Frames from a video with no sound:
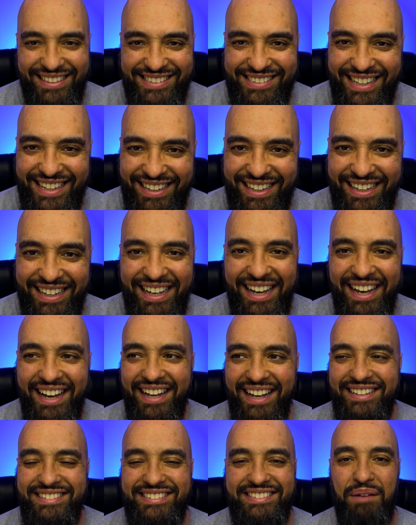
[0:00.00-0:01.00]
said, they,
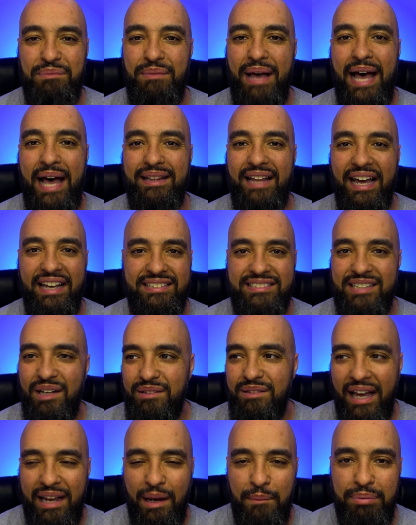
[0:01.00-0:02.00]
something had like
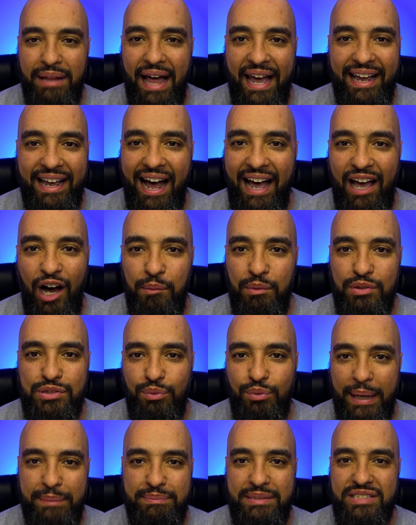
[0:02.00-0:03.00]
something like a black guy almost
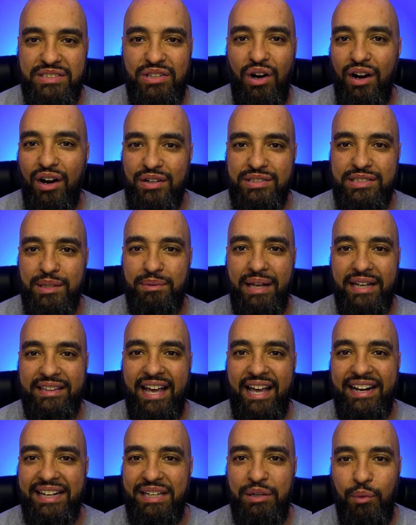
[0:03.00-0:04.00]
raped his daughter or something like
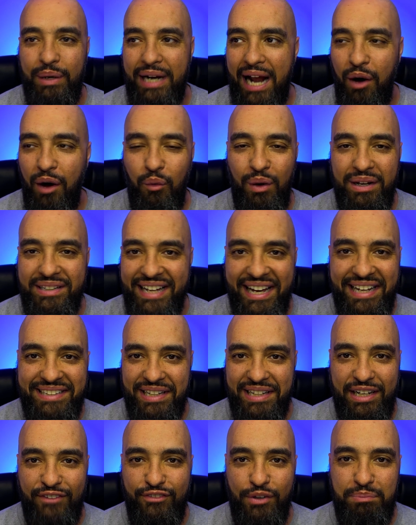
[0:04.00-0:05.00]
that. he went out one day
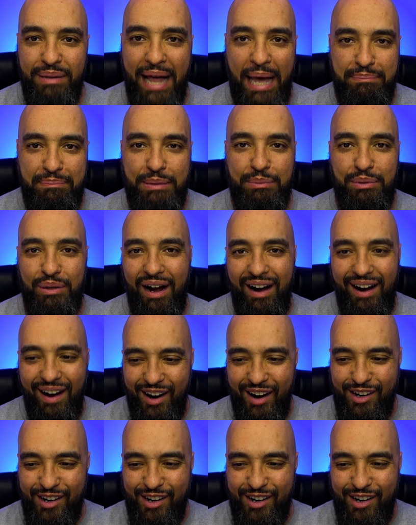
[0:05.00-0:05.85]
looking for black people to harm.